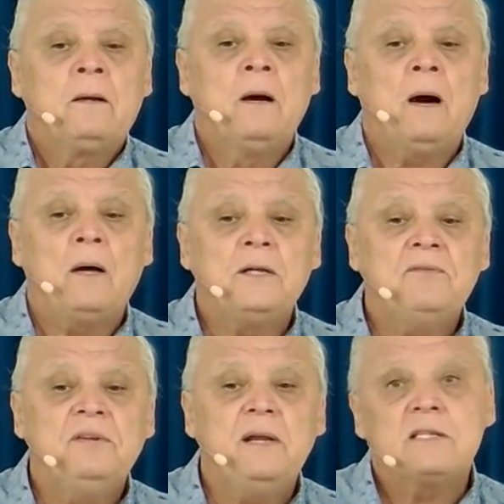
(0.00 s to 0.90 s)
God
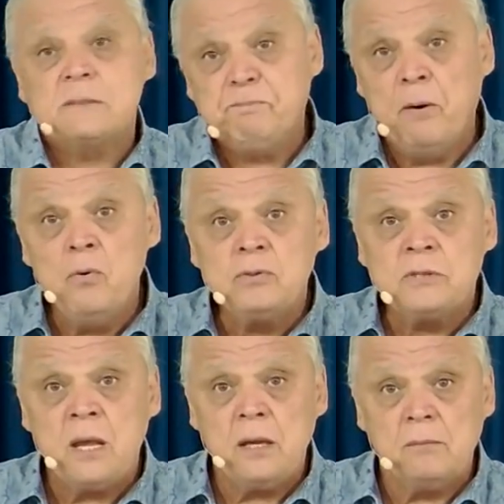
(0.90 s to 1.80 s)
even
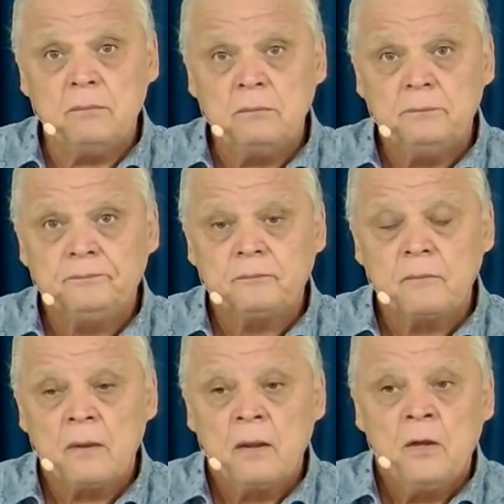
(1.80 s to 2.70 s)
exposed him
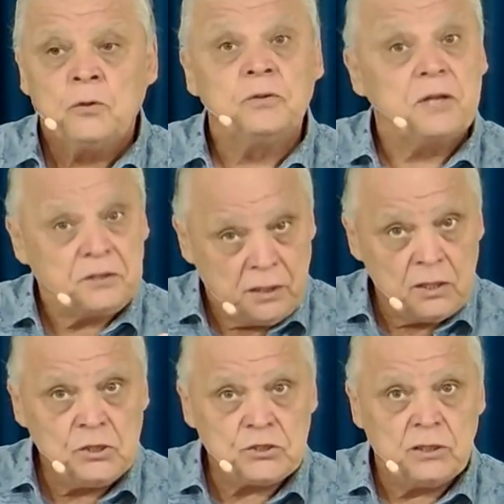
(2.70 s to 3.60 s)
to the
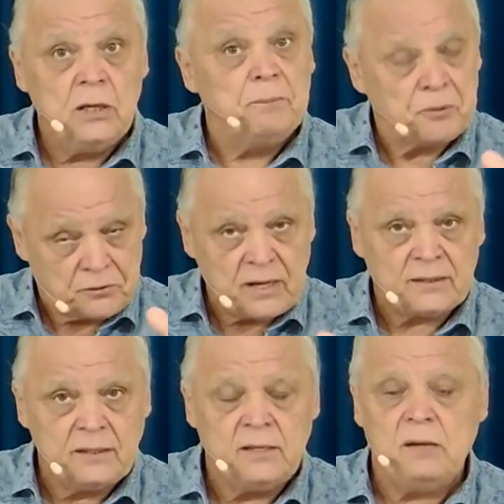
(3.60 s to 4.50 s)
danger and
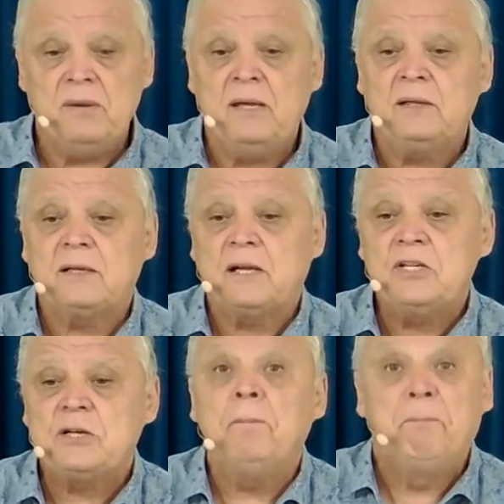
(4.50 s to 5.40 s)
protected him in the
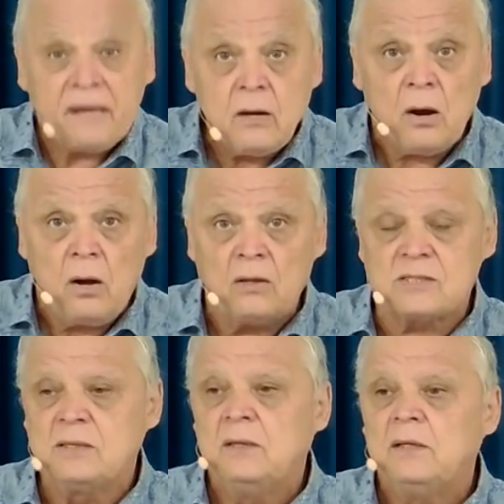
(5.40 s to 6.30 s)
danger
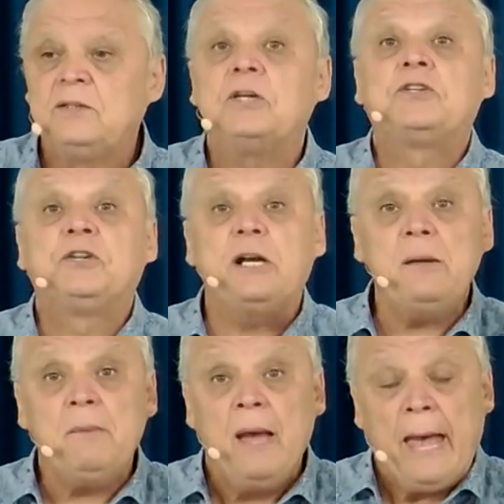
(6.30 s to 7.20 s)
because the
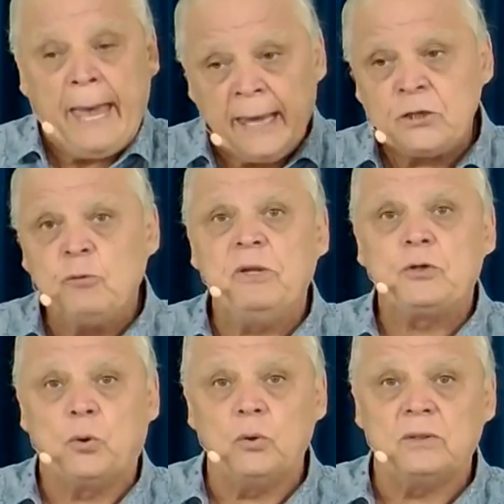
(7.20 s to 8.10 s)
dream had to be
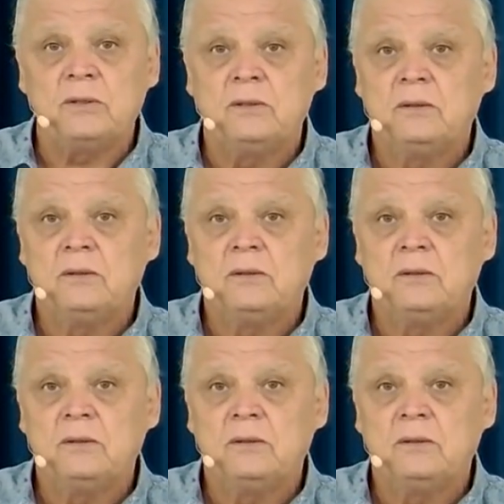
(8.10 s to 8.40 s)
told